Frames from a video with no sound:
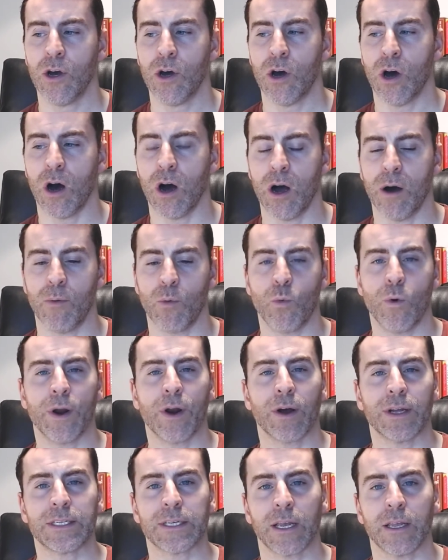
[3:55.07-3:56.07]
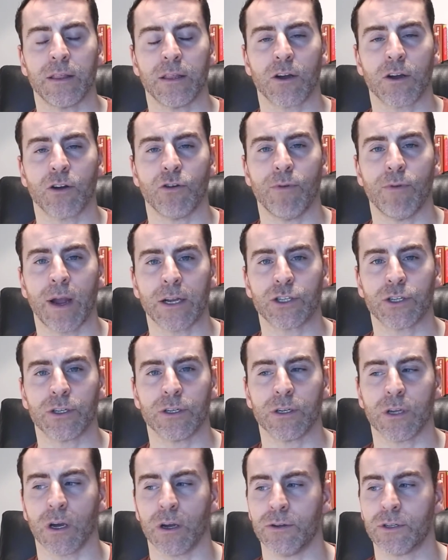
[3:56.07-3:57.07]
when I take the correction
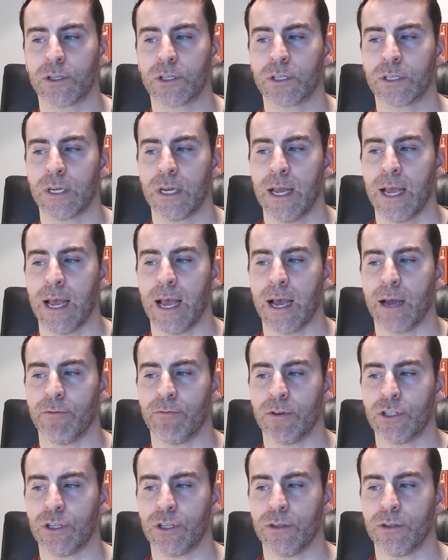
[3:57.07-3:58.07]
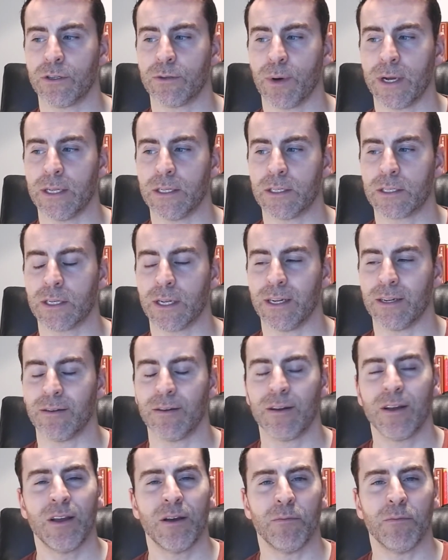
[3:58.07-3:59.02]
dose and reduce my insulin.